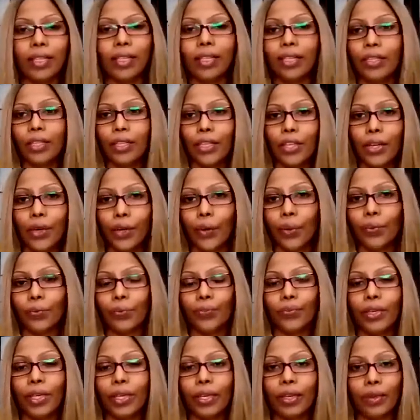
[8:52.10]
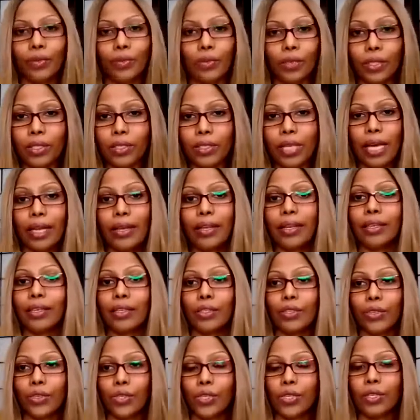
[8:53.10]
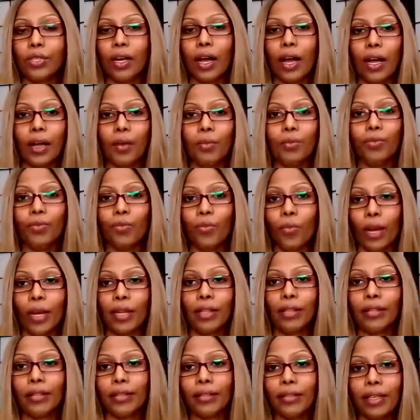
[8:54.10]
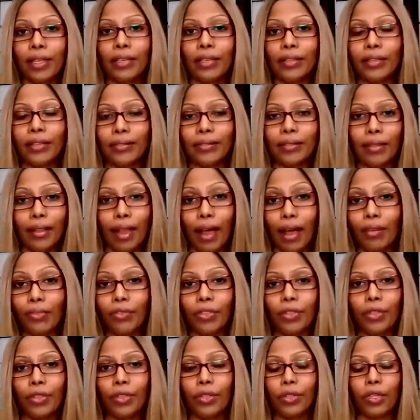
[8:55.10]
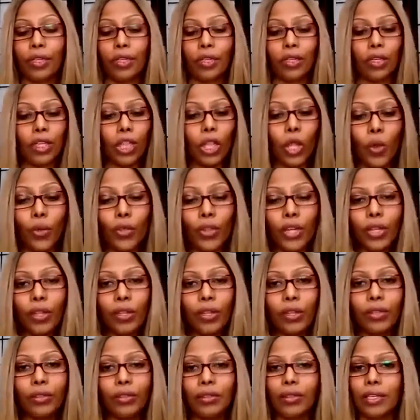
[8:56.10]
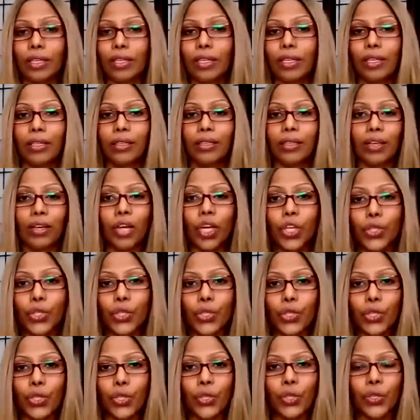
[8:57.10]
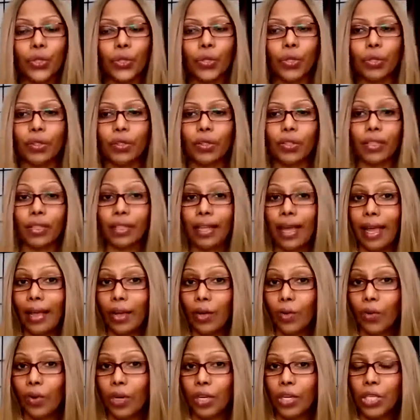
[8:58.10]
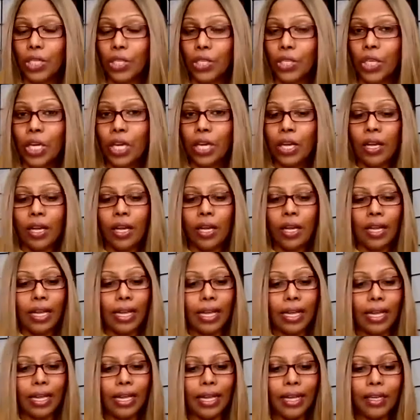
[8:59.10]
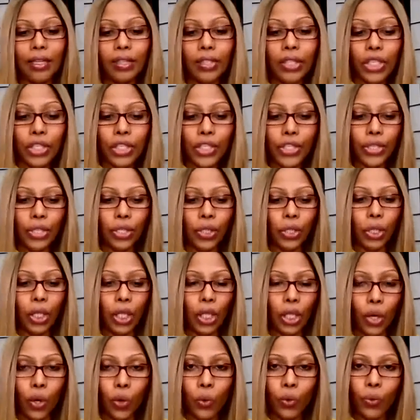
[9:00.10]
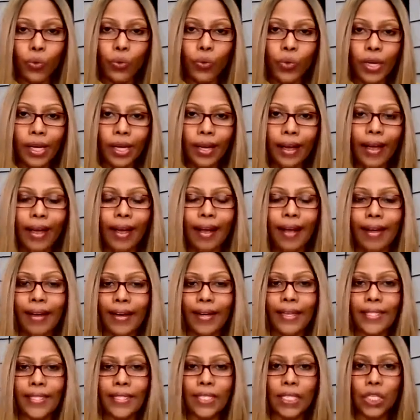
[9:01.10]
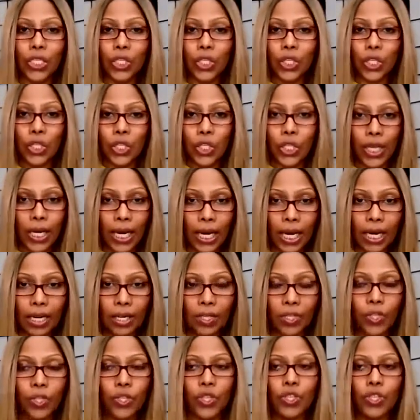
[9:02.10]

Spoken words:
you know, it was set in a certain time when it left. The clothing, the culture, the language, English alone has changed